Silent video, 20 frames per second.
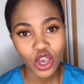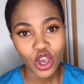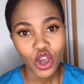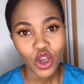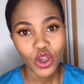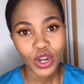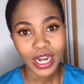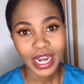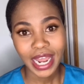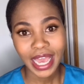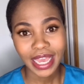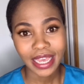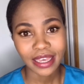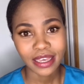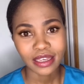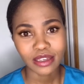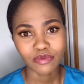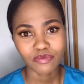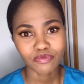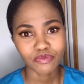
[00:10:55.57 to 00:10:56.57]
like
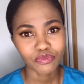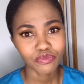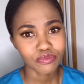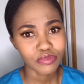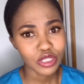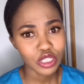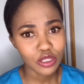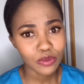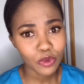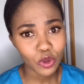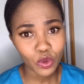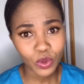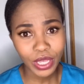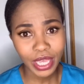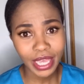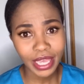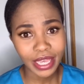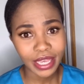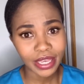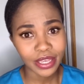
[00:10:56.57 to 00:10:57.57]

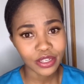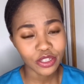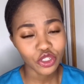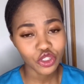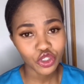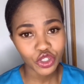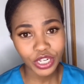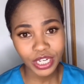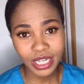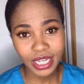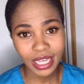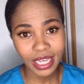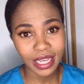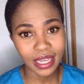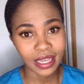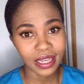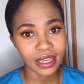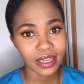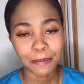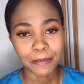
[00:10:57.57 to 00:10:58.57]
smoking,
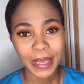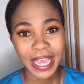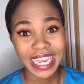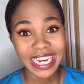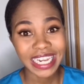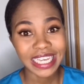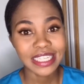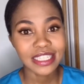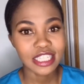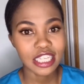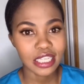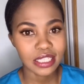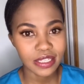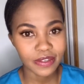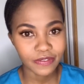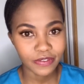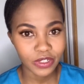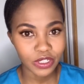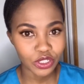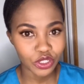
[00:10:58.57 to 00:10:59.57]
drinking, and
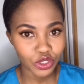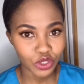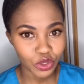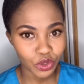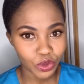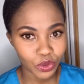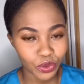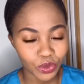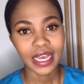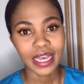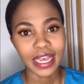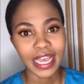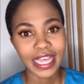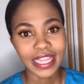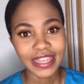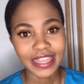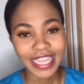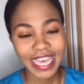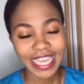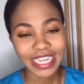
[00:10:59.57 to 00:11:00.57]
excessively so. And
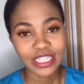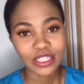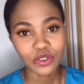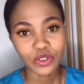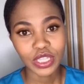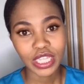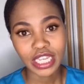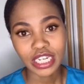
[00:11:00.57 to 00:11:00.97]
that then